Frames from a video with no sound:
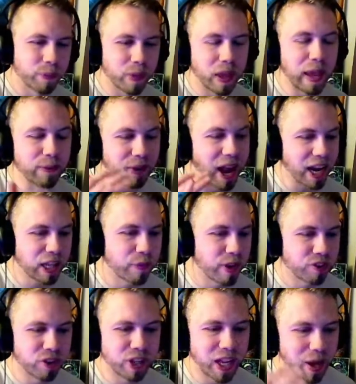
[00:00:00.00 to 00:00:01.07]
if
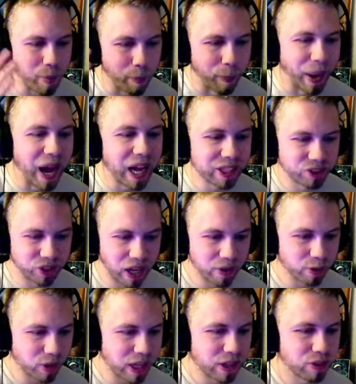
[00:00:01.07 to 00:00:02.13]
Activision didn't botch that
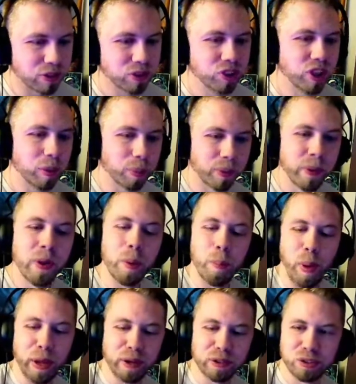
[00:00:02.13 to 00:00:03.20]
relationship,
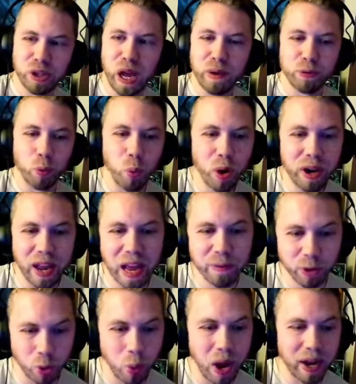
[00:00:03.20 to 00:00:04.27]
Microsoft would have
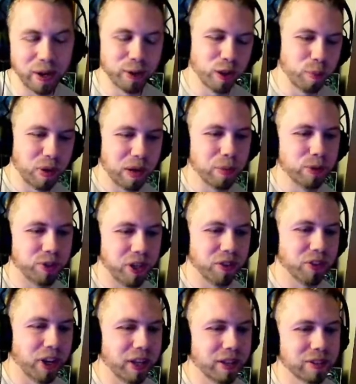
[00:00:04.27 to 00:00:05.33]
acquired the publishing
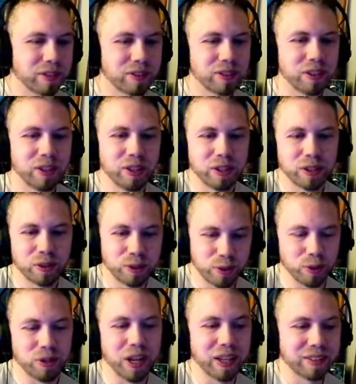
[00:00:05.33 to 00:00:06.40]
rights to
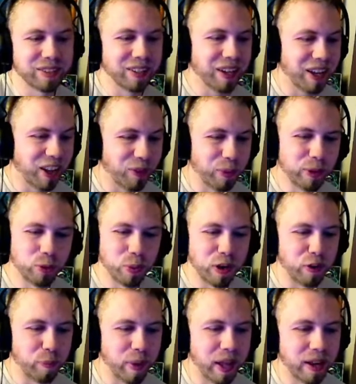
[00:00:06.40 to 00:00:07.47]
Destiny, which would
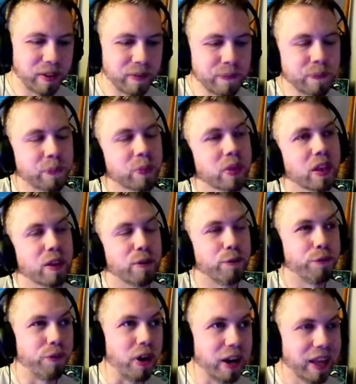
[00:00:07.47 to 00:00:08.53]
have been
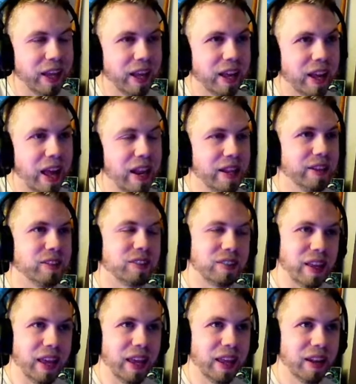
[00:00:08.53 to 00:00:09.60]
funny and
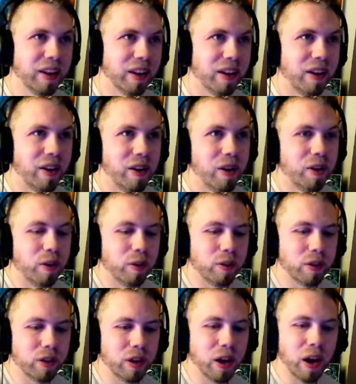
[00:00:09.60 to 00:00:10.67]
insane.
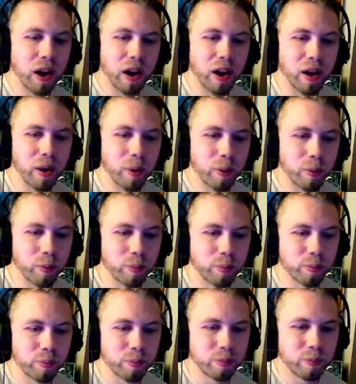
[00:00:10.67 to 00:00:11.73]
Uh,
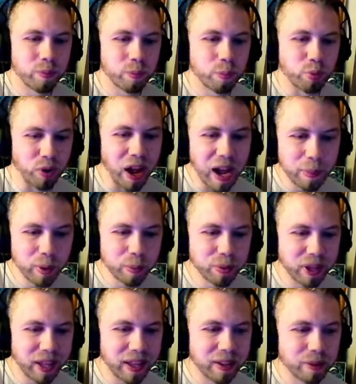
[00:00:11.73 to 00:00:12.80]

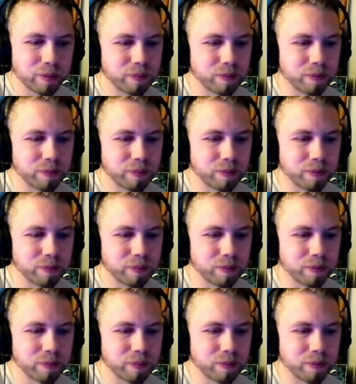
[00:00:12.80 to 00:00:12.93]
probably.